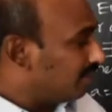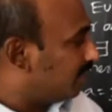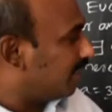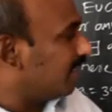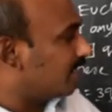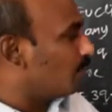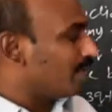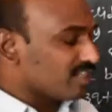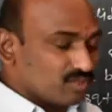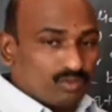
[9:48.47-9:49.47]
3q
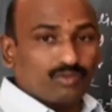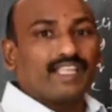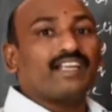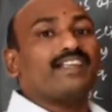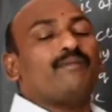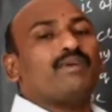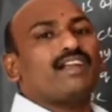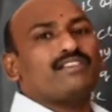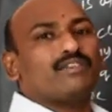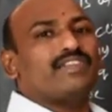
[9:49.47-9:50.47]
plus 2, that number
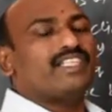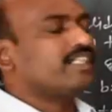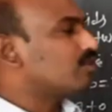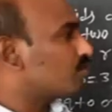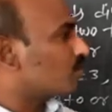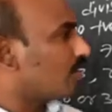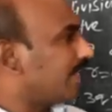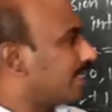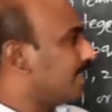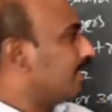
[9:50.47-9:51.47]
also we need to
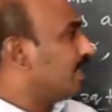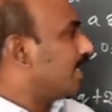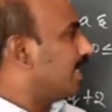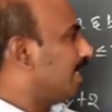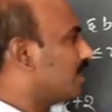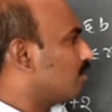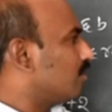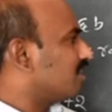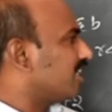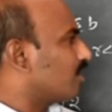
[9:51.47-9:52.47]
square. A equal
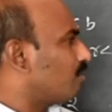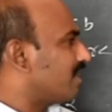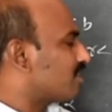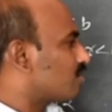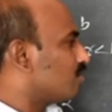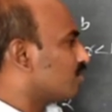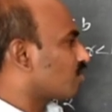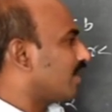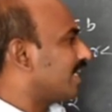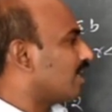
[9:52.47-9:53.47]
to 3q plus 2,
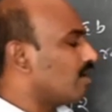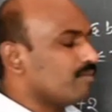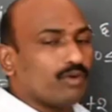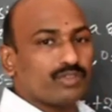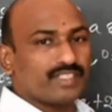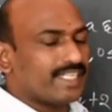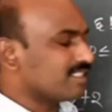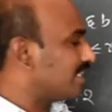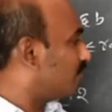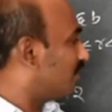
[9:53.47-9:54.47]
squaring on both
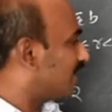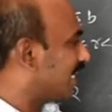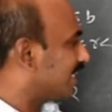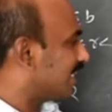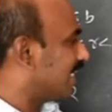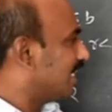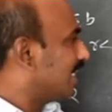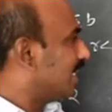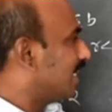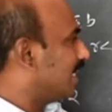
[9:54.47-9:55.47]
sides, then we will get
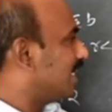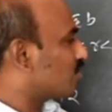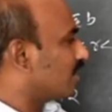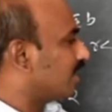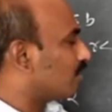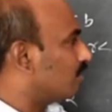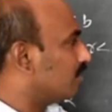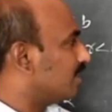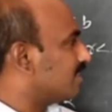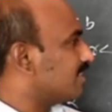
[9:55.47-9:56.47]
a square equal to,
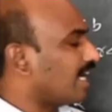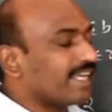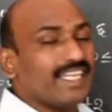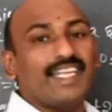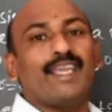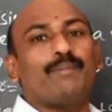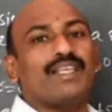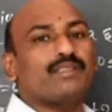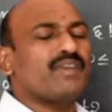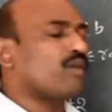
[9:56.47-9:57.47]
this is again a
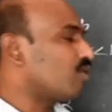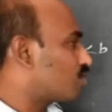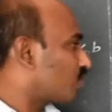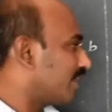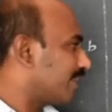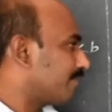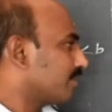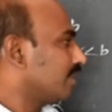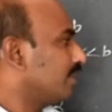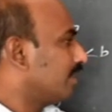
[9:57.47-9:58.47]
plus b whole square.
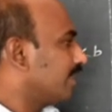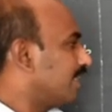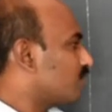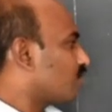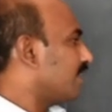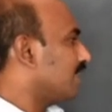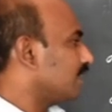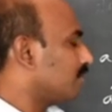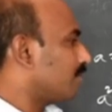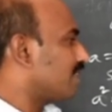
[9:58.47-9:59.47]
A
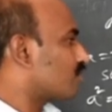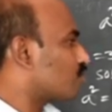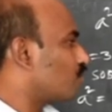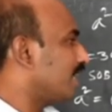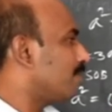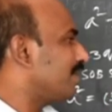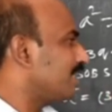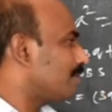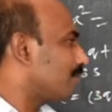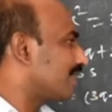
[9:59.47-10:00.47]
square plus
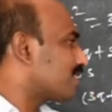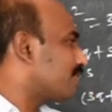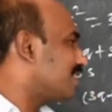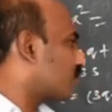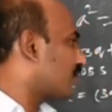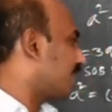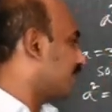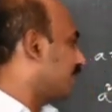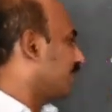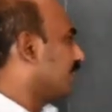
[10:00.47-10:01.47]
2ab plus b square.
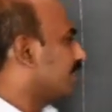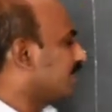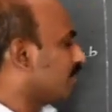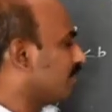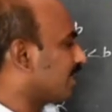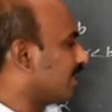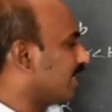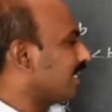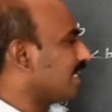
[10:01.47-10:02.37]
Here we can write